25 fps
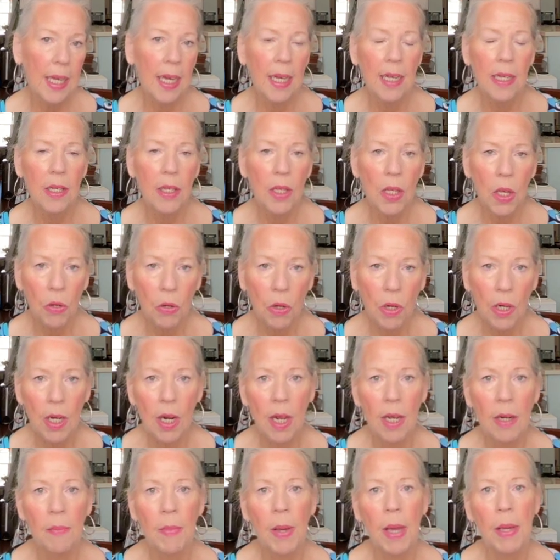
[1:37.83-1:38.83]
I sewed it
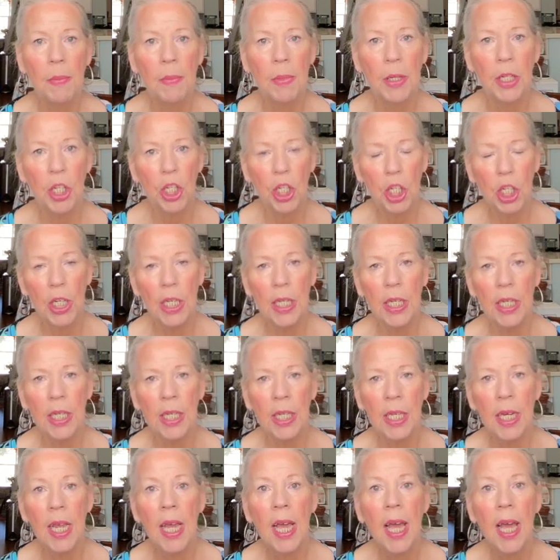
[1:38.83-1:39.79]
on my machine.